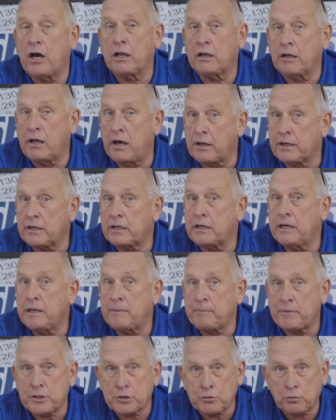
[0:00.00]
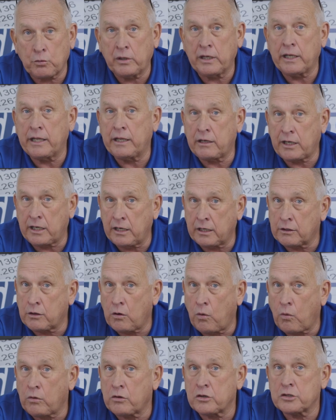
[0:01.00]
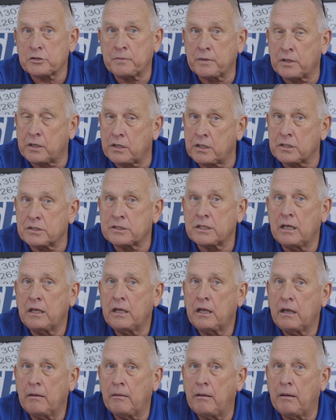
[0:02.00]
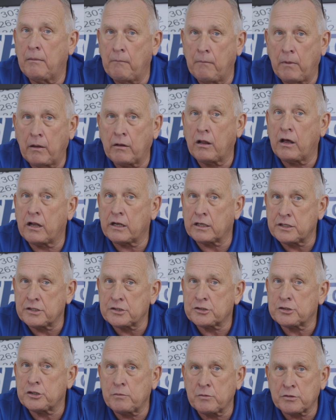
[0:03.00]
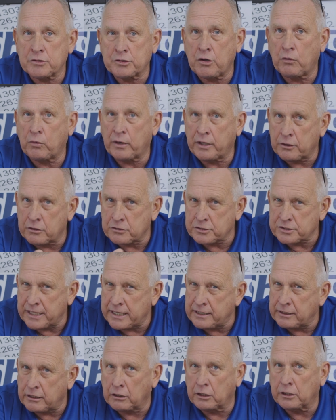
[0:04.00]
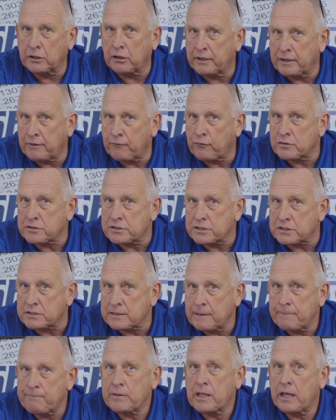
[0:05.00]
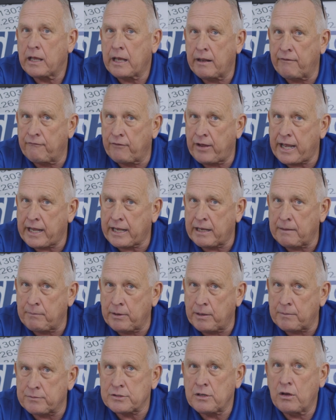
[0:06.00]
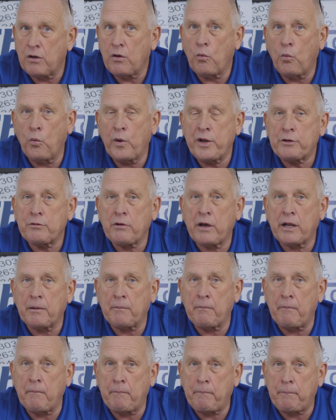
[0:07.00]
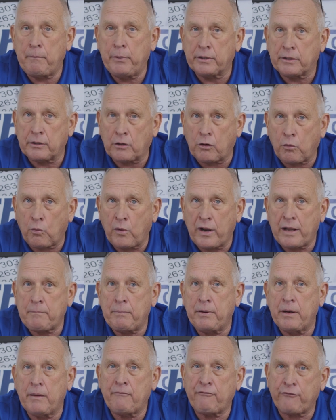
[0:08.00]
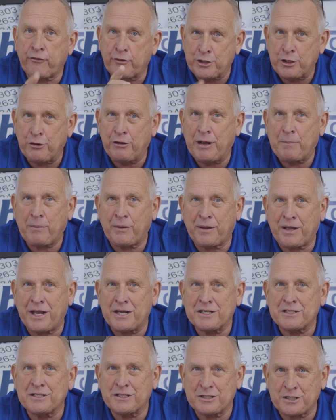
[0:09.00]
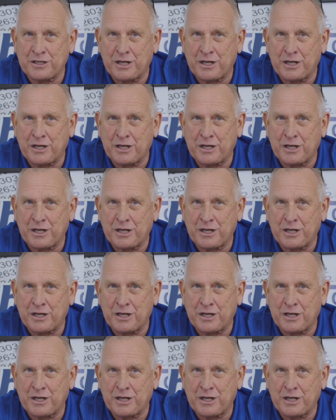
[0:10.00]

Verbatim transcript: a lot of companies really cut corners because um, a lot of consumers don't understand the little differences in vacuum pumps. We try to put the correct pump for your application at